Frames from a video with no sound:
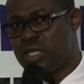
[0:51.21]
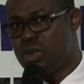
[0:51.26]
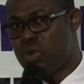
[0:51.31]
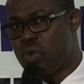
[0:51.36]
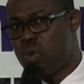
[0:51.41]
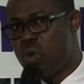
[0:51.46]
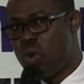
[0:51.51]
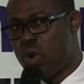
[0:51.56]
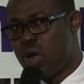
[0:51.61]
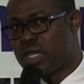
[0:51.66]

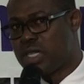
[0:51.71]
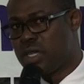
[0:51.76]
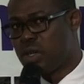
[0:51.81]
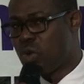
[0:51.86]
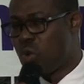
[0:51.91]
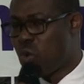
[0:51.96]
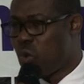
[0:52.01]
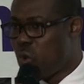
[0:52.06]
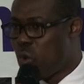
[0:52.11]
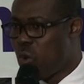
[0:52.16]
and
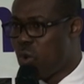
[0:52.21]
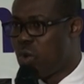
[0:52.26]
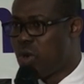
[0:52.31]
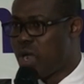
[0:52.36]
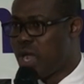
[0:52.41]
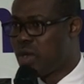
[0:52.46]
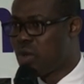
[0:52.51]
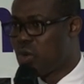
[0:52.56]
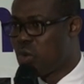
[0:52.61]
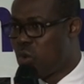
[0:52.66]

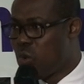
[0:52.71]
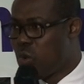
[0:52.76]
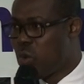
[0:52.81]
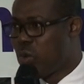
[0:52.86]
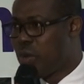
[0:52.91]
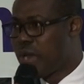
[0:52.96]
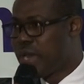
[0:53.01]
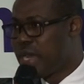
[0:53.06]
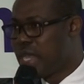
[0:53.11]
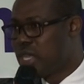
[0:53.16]
who
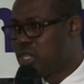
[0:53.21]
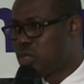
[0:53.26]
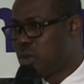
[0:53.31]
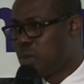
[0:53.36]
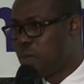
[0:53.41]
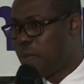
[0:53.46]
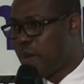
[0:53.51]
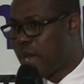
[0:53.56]
we need to